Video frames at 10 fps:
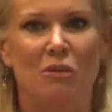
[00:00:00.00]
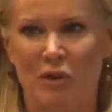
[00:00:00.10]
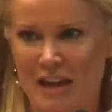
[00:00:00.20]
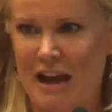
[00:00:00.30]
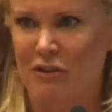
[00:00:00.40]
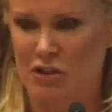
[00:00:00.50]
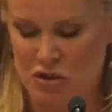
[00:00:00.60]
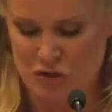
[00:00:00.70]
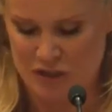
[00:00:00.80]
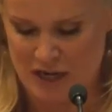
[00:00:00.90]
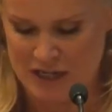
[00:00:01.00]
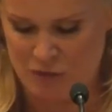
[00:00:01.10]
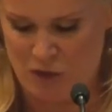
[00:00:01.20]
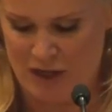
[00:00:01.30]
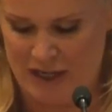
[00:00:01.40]
without the two
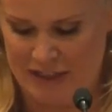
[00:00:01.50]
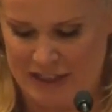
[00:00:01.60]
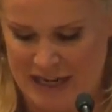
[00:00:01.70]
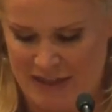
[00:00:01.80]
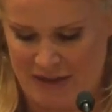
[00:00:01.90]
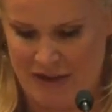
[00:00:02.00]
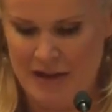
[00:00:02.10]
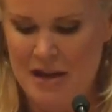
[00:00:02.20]
sides working together.